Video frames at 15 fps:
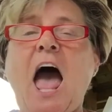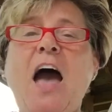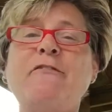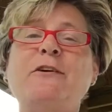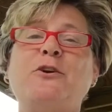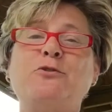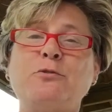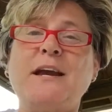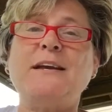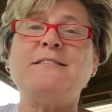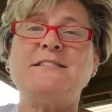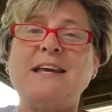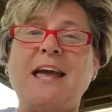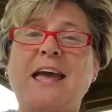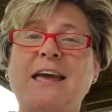Have a
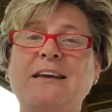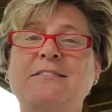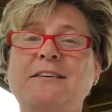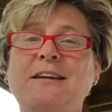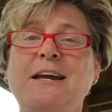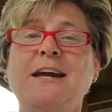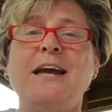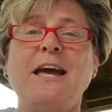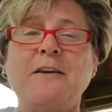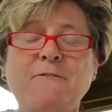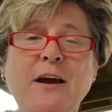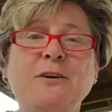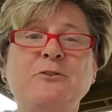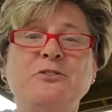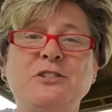great day. And if
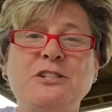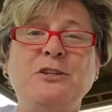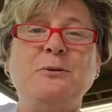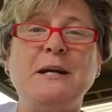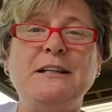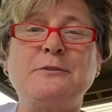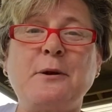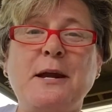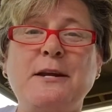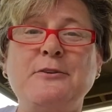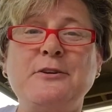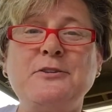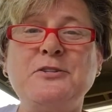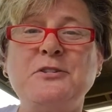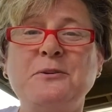I don't see you, eighth
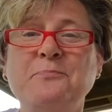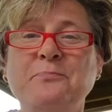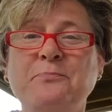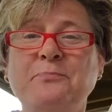graders,